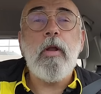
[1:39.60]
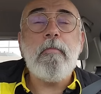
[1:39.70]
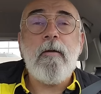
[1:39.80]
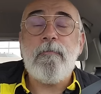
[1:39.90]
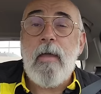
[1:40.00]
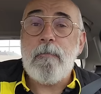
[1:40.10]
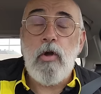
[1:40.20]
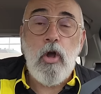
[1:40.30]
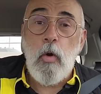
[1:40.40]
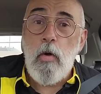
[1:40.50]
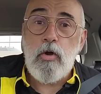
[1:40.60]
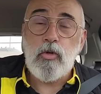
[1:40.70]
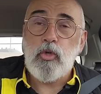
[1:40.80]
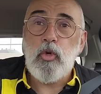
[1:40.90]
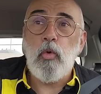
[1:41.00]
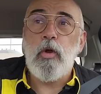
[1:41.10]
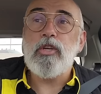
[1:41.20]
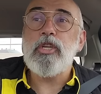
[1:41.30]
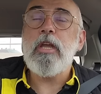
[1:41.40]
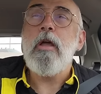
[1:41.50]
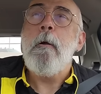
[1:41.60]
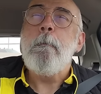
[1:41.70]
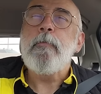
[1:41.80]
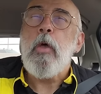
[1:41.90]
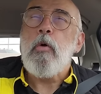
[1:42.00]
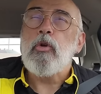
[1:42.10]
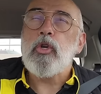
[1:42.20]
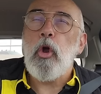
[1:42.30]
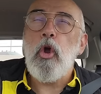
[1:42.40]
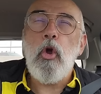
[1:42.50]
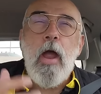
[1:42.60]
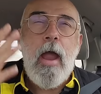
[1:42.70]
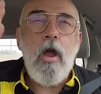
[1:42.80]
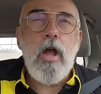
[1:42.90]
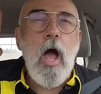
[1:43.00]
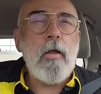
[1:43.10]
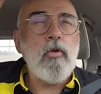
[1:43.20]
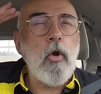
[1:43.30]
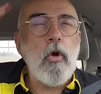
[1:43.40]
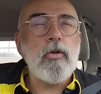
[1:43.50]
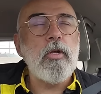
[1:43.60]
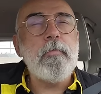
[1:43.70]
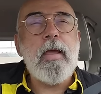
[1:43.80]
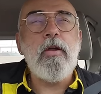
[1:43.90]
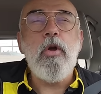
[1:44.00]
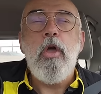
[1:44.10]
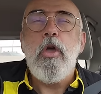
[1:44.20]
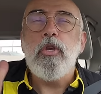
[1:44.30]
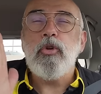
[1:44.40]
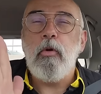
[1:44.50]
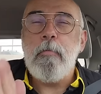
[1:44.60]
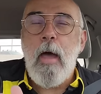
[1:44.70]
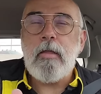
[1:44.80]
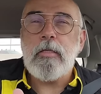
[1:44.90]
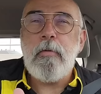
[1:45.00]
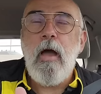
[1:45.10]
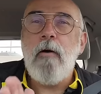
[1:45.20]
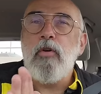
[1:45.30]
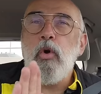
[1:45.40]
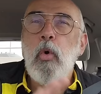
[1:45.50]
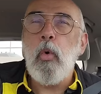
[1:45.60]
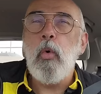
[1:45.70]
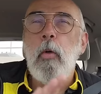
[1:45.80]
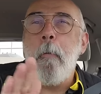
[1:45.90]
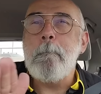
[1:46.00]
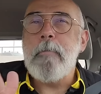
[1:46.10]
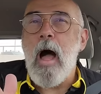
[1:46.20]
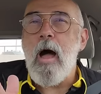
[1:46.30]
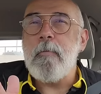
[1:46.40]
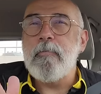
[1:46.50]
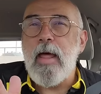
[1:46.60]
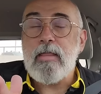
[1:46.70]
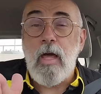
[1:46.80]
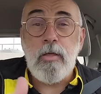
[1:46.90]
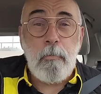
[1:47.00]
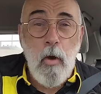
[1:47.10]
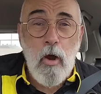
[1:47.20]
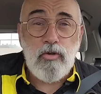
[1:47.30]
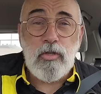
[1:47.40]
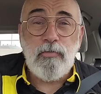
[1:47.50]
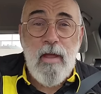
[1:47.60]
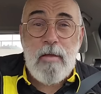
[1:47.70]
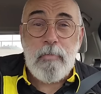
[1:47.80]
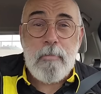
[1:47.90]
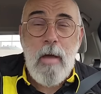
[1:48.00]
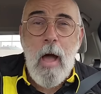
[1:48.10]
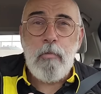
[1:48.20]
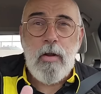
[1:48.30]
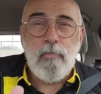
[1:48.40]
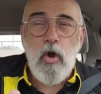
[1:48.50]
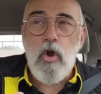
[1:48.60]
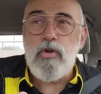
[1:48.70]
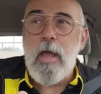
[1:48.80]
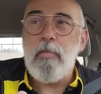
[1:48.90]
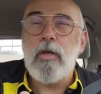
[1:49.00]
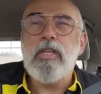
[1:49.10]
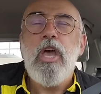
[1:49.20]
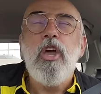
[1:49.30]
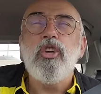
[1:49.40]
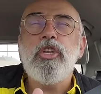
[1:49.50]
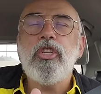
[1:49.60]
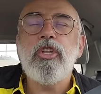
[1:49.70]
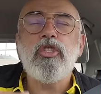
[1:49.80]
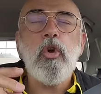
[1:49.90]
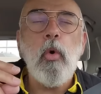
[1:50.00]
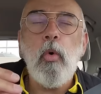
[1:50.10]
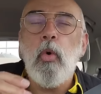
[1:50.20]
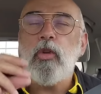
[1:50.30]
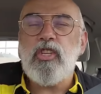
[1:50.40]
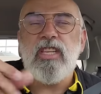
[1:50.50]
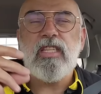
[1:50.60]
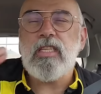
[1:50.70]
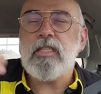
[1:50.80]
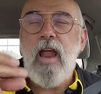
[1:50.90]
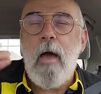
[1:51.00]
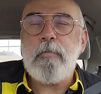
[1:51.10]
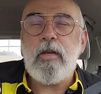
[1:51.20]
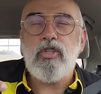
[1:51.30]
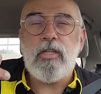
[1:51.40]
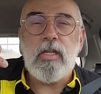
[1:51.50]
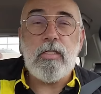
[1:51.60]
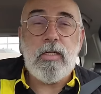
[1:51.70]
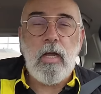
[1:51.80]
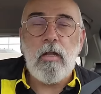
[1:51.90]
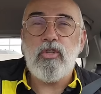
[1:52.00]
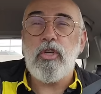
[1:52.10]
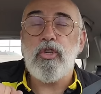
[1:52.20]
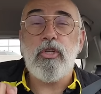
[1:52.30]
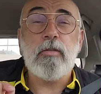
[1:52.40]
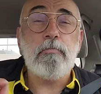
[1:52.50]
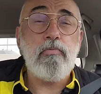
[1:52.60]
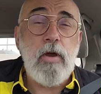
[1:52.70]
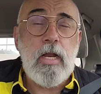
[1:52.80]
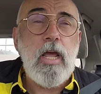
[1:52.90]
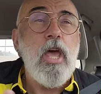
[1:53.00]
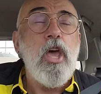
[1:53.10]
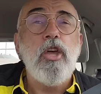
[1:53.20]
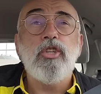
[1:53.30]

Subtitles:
one of my favorite coworkers, Julie, her haircut and her demeanor, she reminds me of a cool mom, like the Partridge Family mom, whatever her name was. She's just cool. She's snappy. She's intelligent. She's pretty.